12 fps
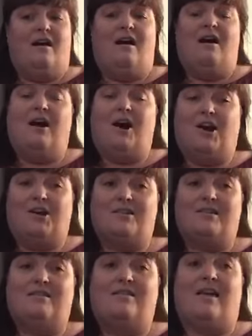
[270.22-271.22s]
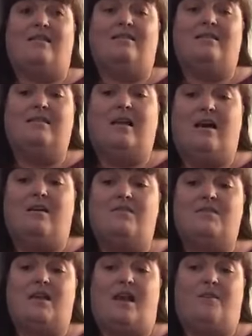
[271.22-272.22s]
a heart that
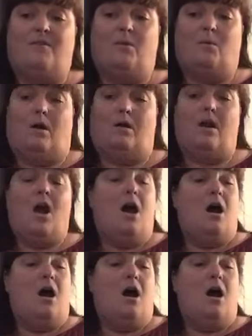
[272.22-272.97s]
loves everyone,